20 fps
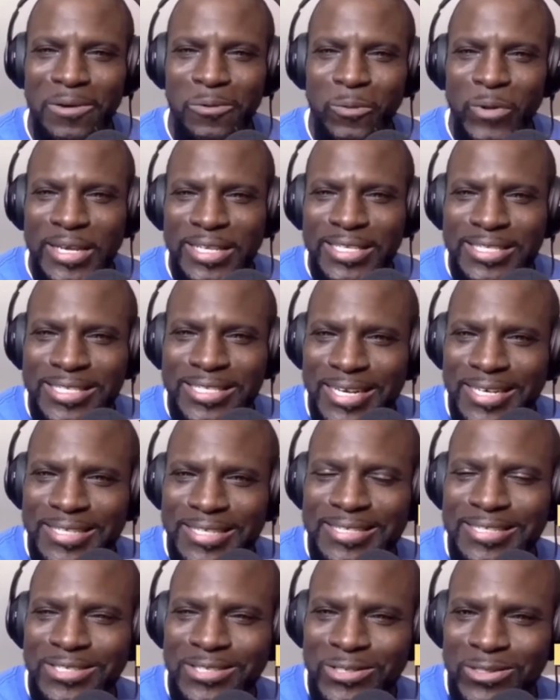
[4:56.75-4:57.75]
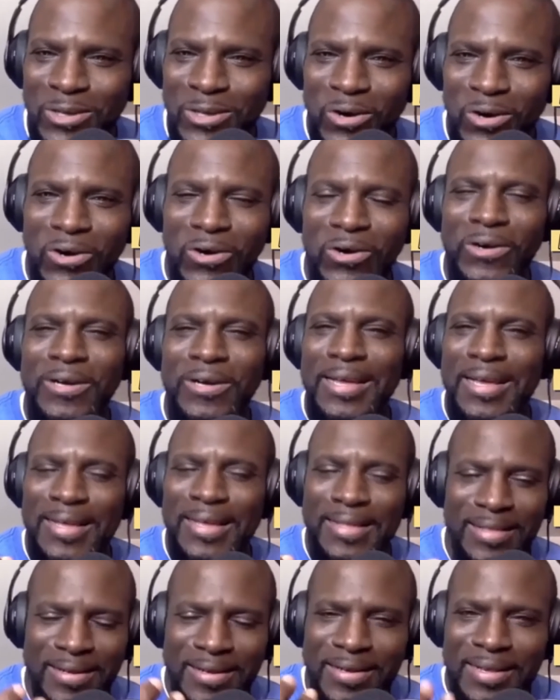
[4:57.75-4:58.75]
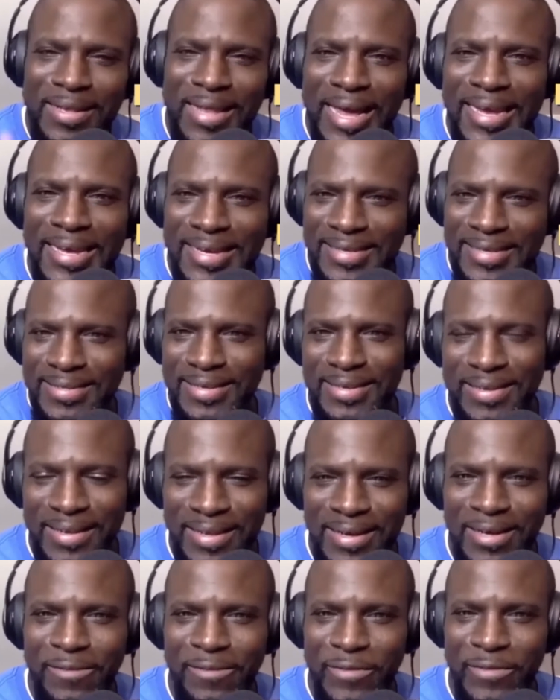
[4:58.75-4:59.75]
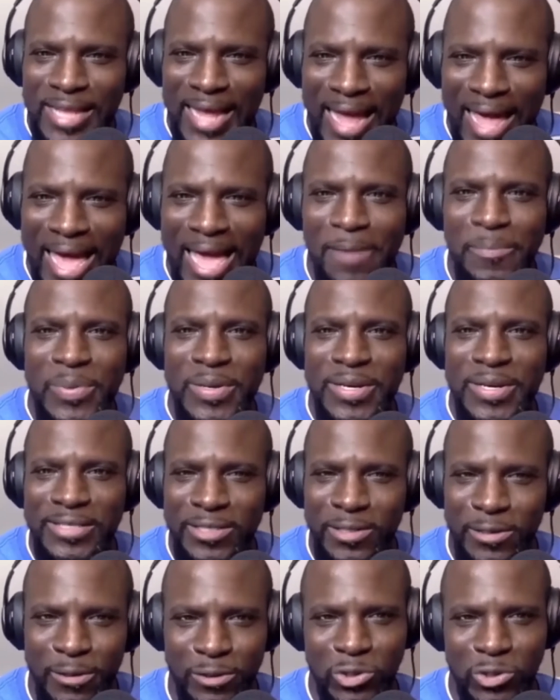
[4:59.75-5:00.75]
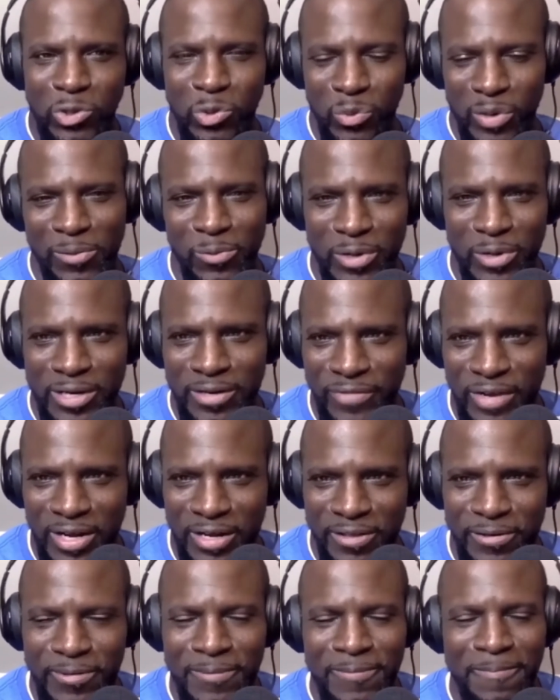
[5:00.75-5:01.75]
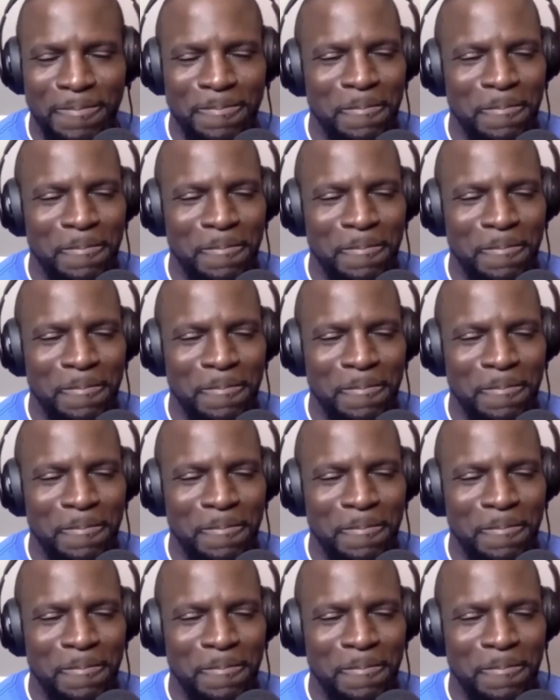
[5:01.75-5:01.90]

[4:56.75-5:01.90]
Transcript: We just saw the light and the love and the happiness and the joy in one another.